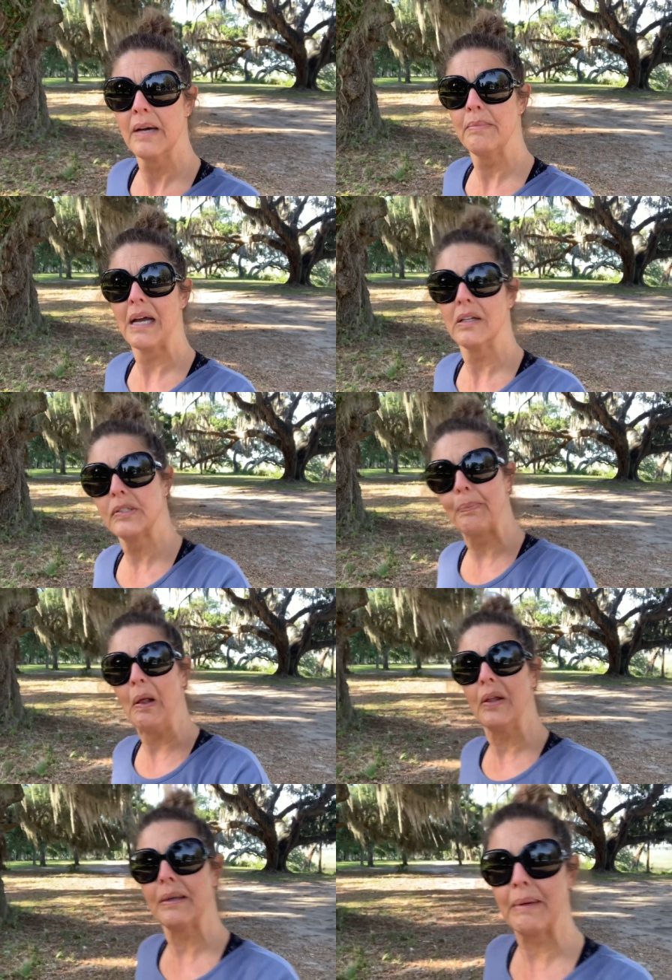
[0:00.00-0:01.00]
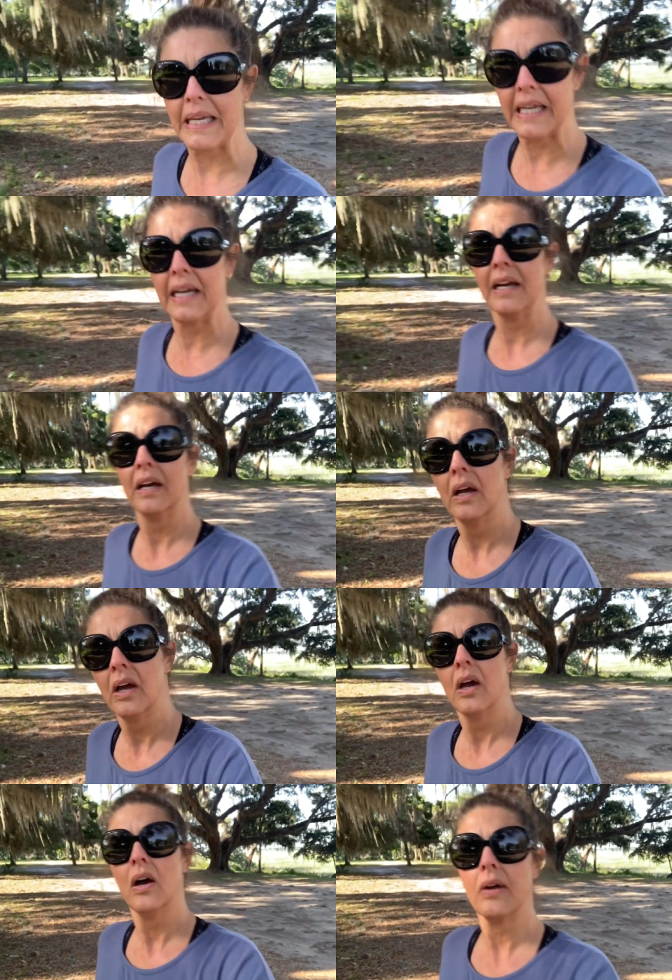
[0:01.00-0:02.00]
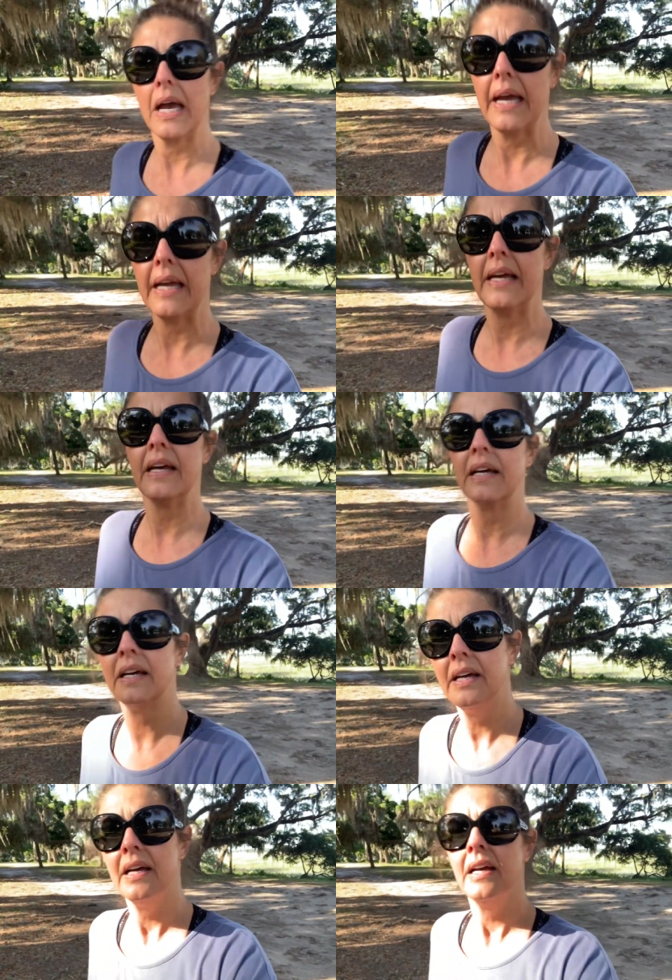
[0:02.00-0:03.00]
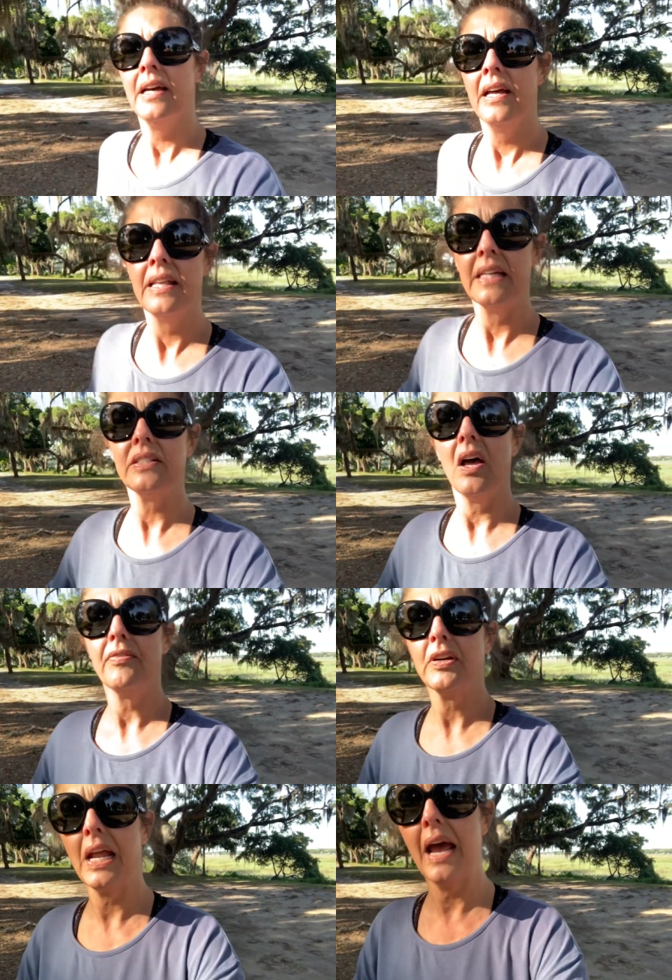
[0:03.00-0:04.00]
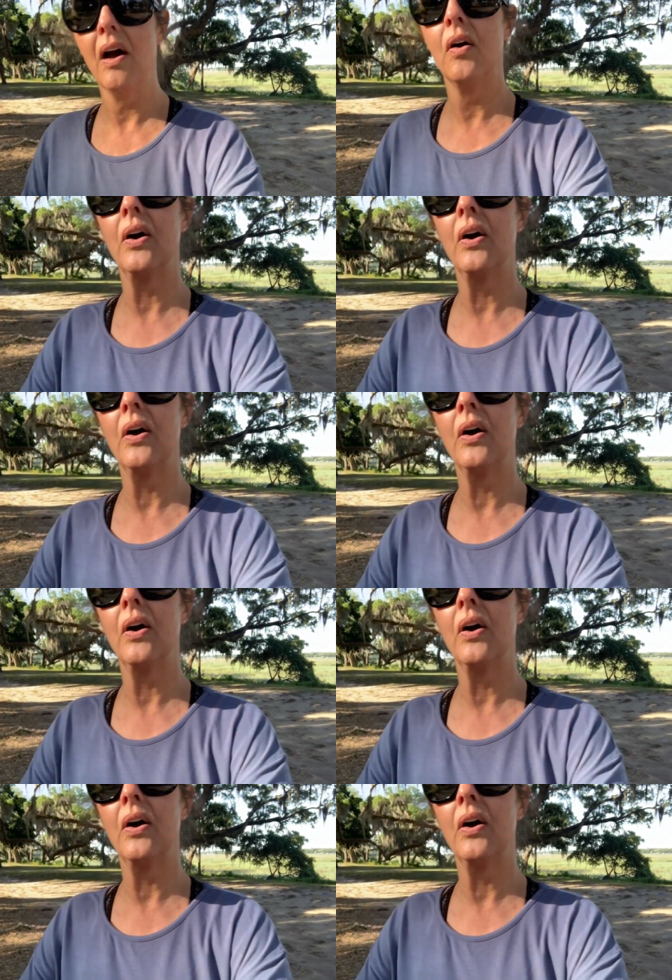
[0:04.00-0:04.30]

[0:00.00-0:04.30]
Milo's pulling me. Okay, that's all for now.